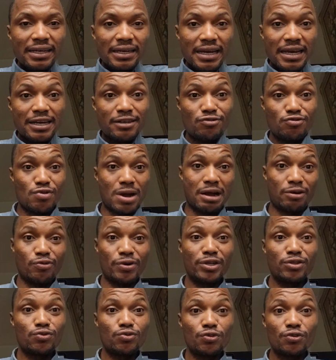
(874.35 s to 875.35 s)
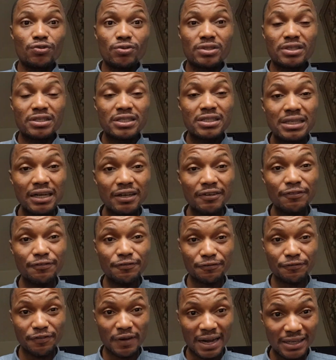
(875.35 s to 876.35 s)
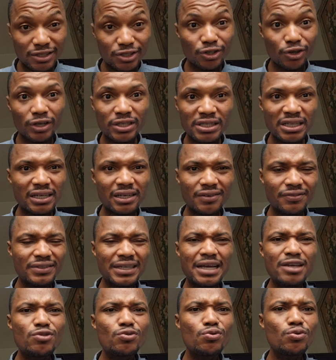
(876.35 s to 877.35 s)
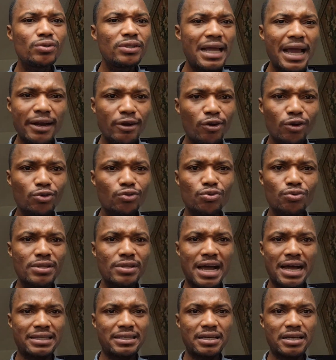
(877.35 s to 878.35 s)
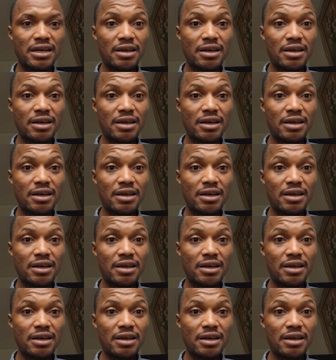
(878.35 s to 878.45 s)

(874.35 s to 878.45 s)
and you are going to self-fund yourself, then you dare not do that,